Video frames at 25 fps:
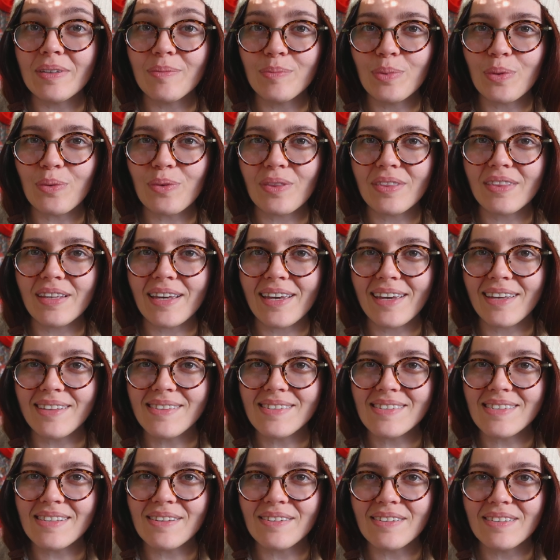both the
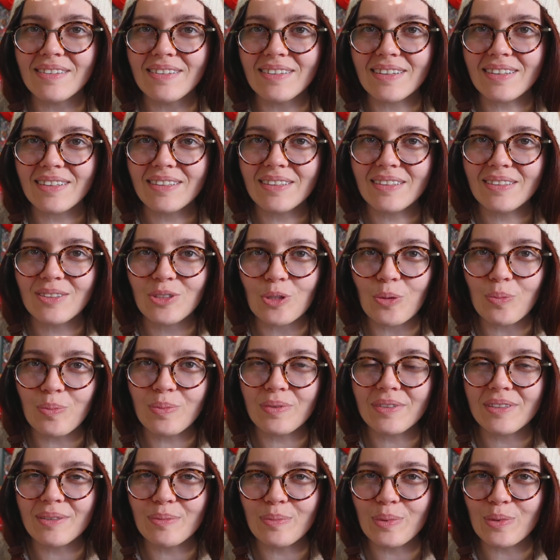ends, the top
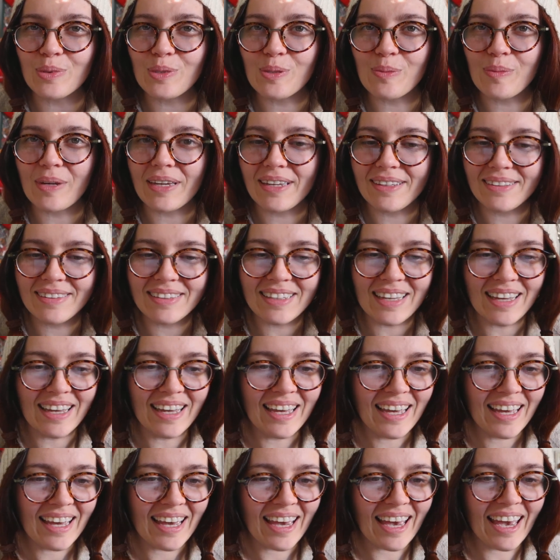and the bottom end,
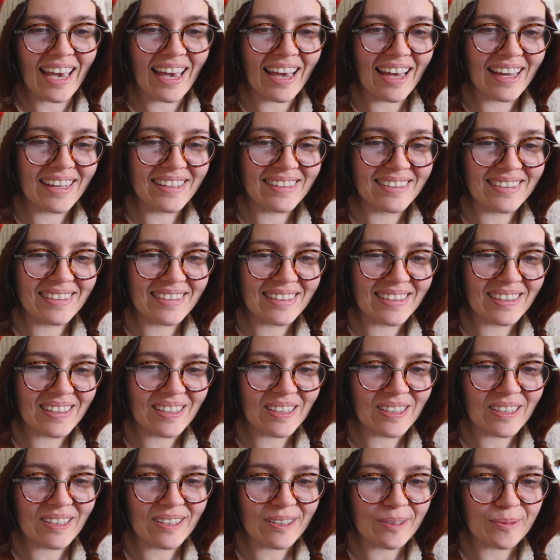and
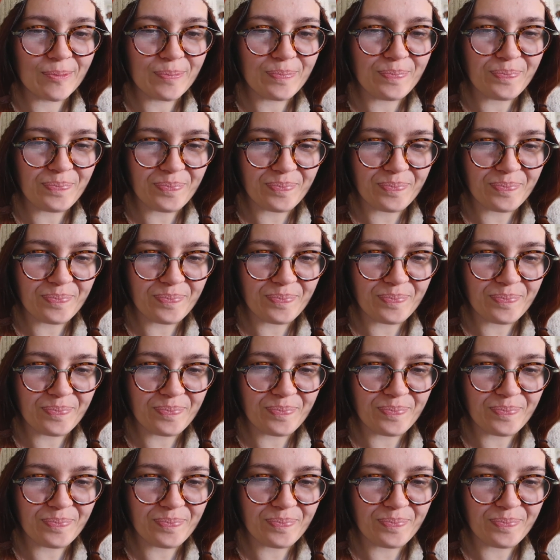I